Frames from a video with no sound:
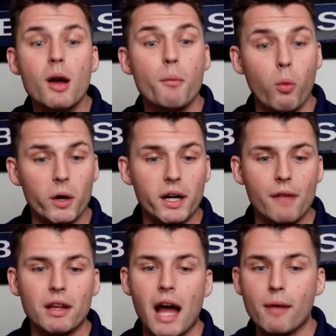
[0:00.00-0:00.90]
But we're going to have
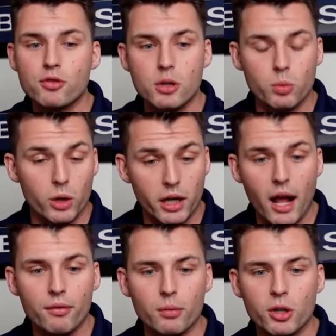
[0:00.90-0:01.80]
a live stream. We're going to
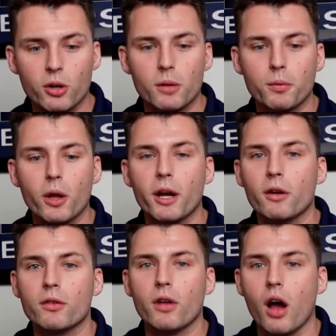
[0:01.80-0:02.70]
have some current
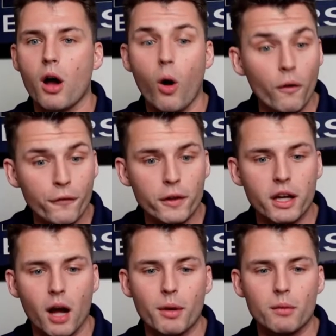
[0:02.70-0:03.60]
players uh, hopefully
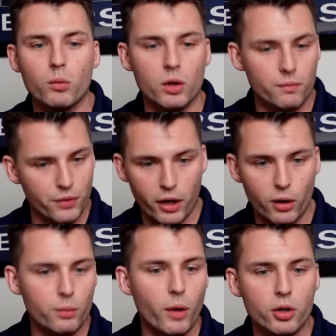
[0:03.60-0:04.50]
come in. We're,
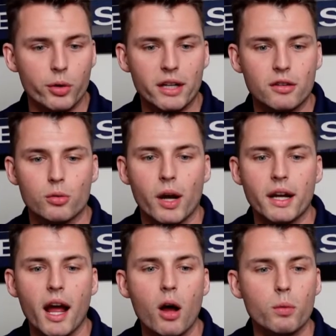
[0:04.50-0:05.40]
they're agreed to right
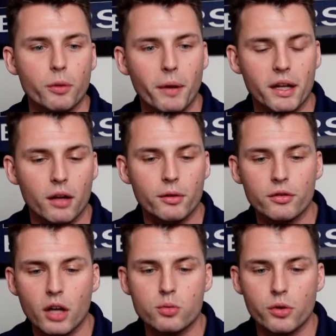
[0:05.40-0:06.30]
now. Depending on their
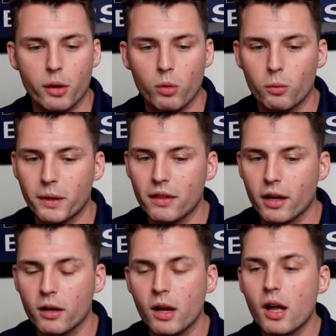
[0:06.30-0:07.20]
schedule, they will be there.